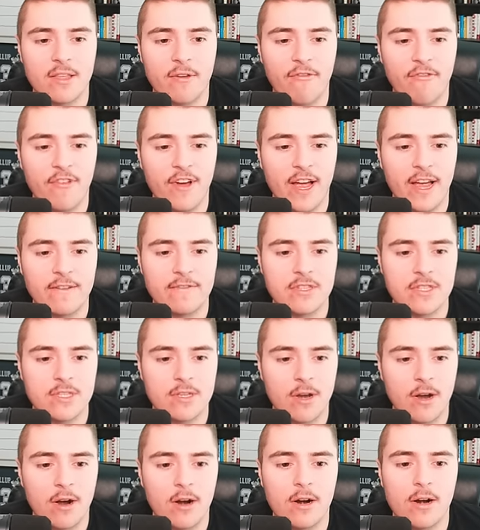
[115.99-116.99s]
the five
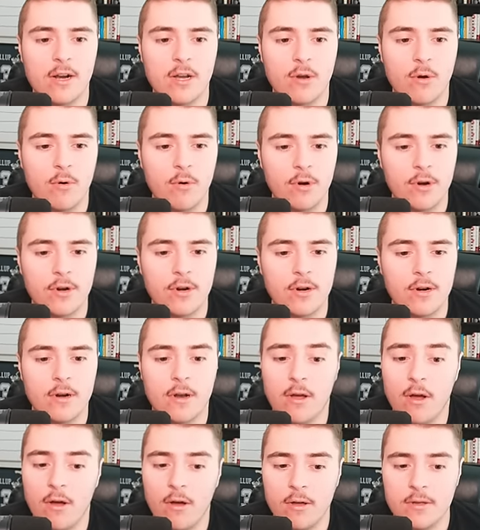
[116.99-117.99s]
star corner,
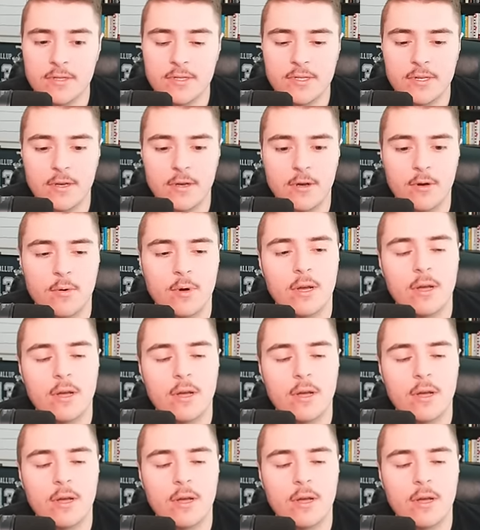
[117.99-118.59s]
also